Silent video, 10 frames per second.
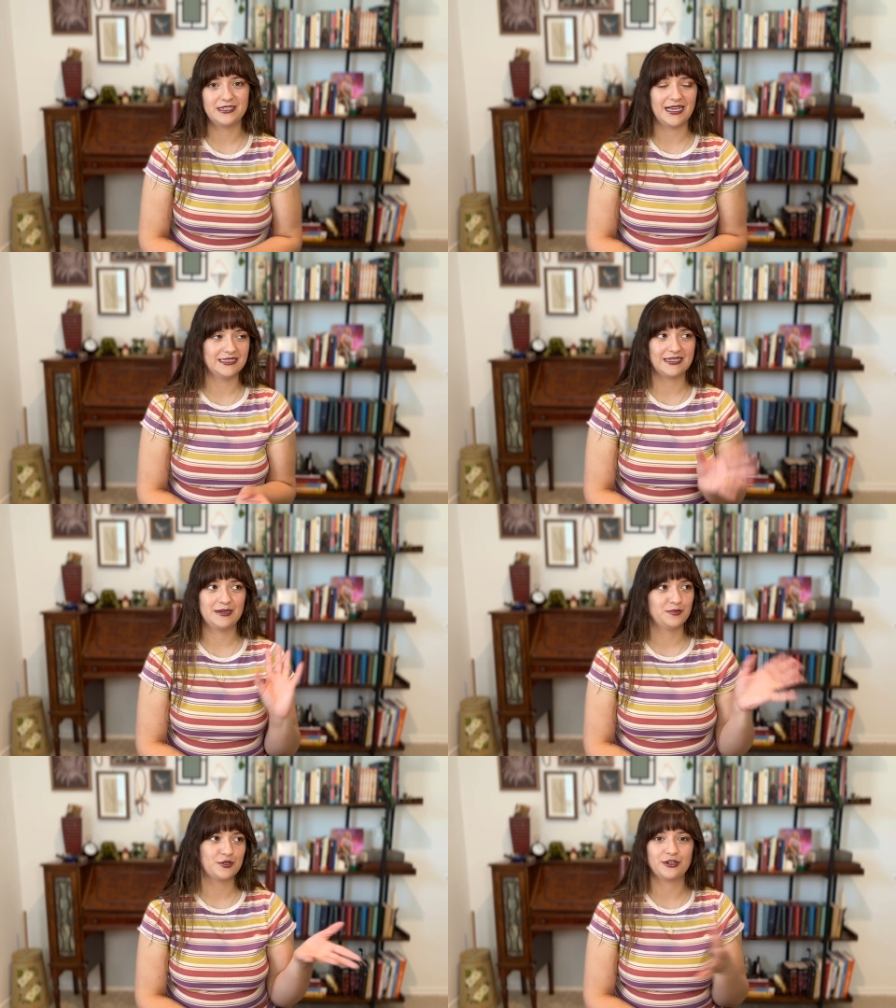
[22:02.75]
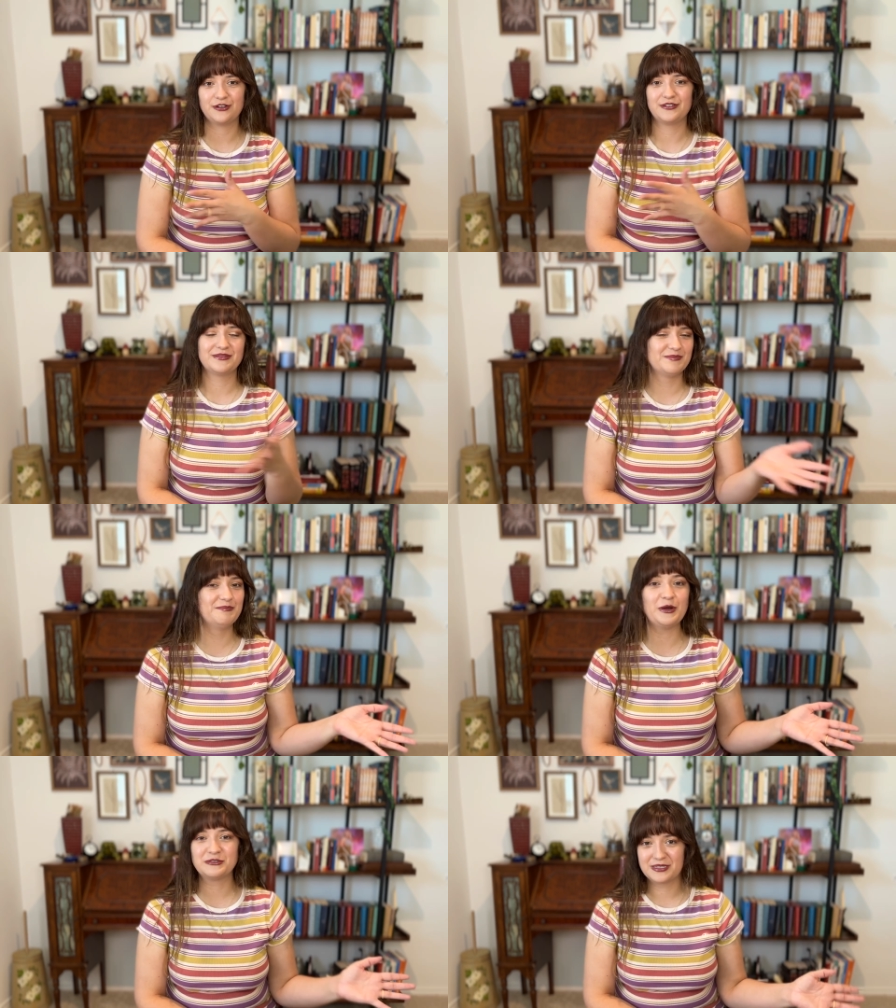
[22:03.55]
as I'm sure
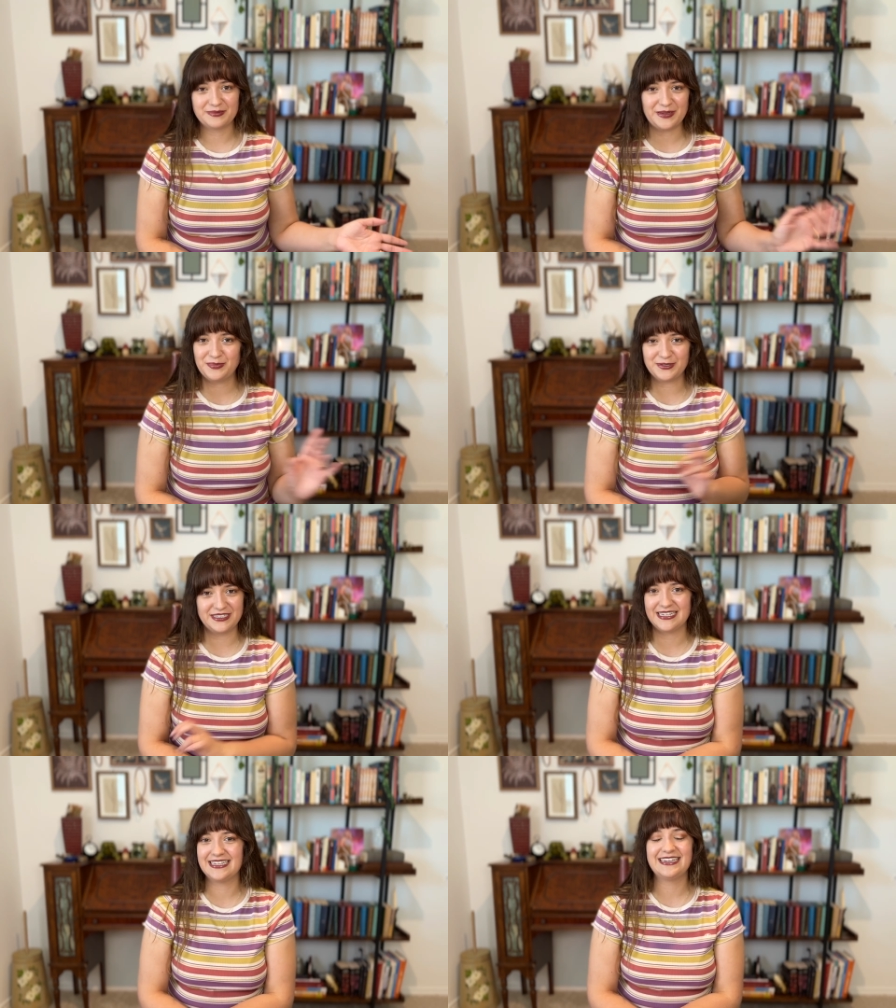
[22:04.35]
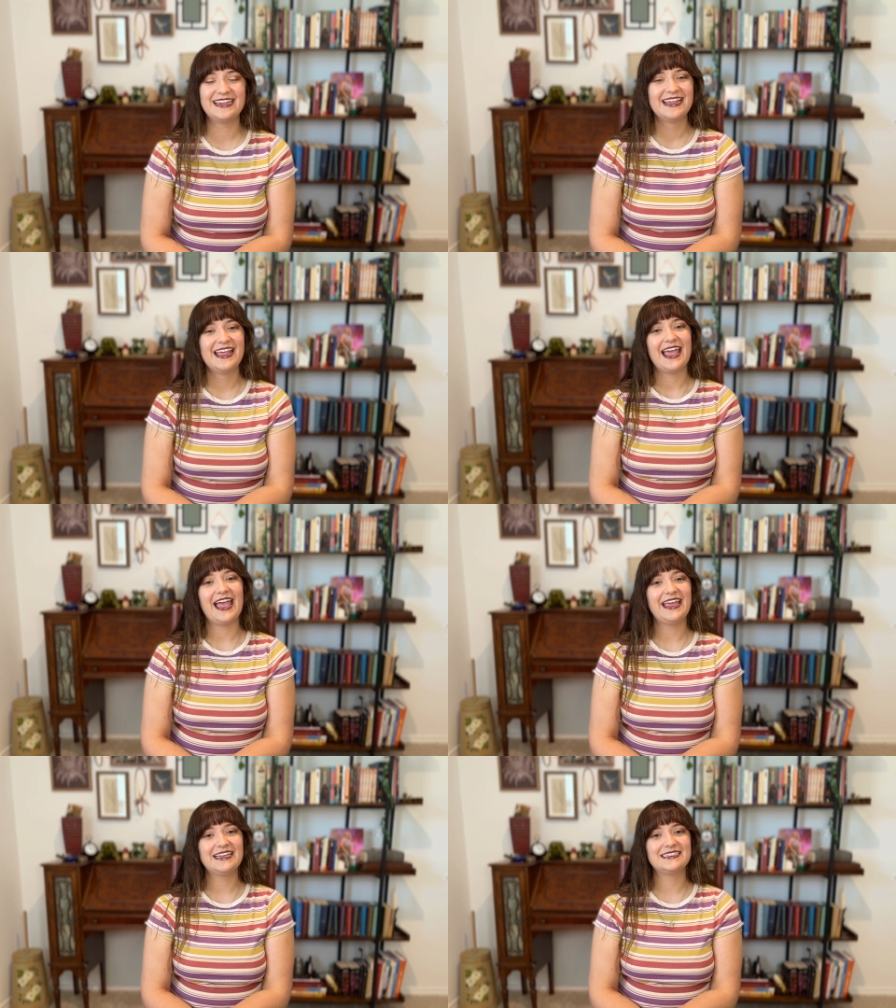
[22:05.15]
most people did,
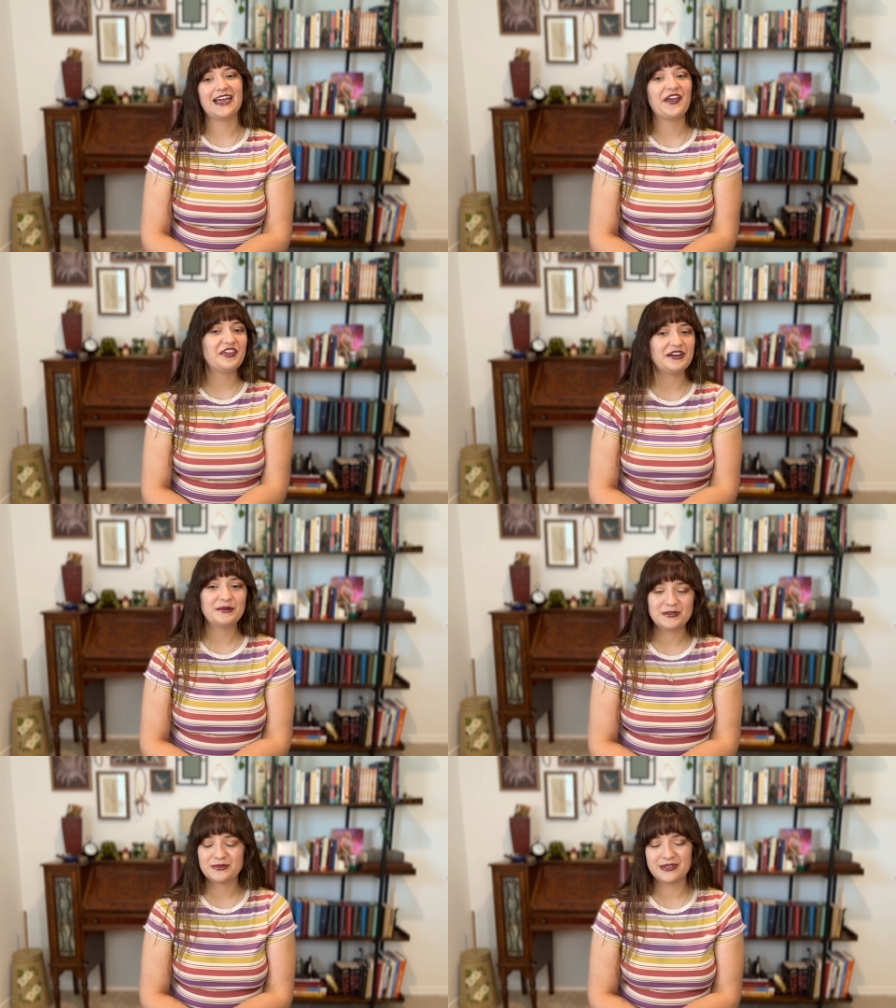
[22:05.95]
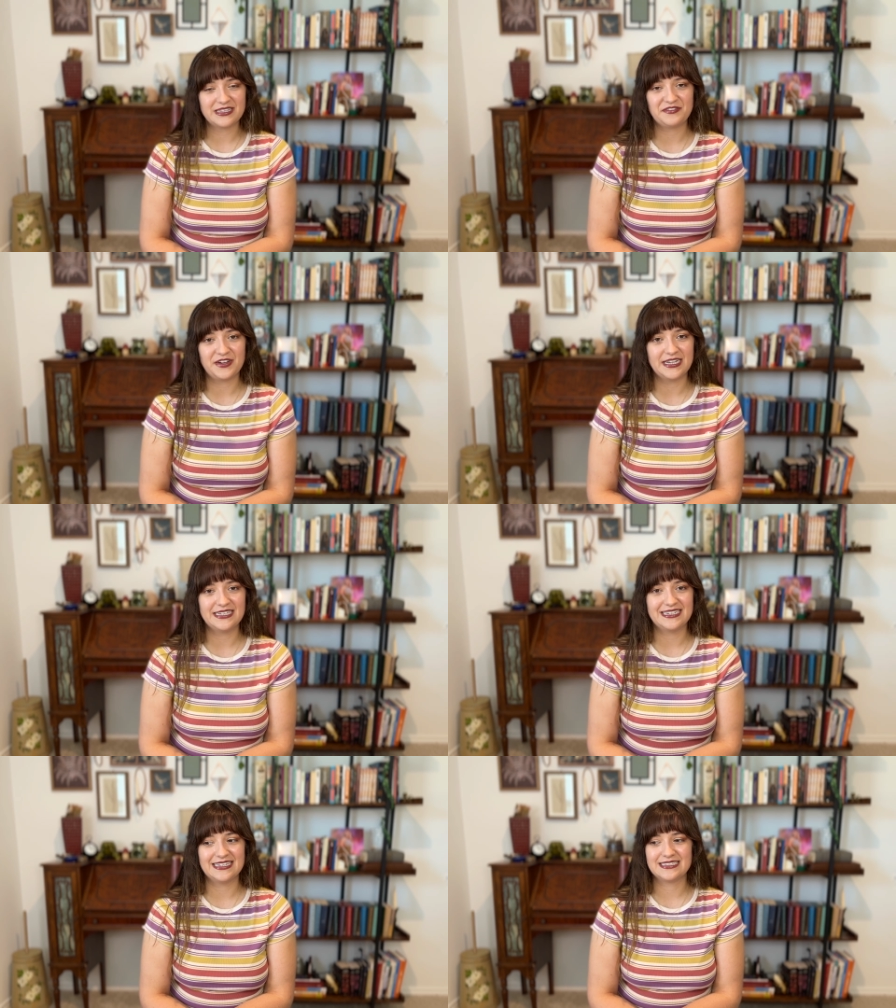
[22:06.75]
and I thought it was really fun.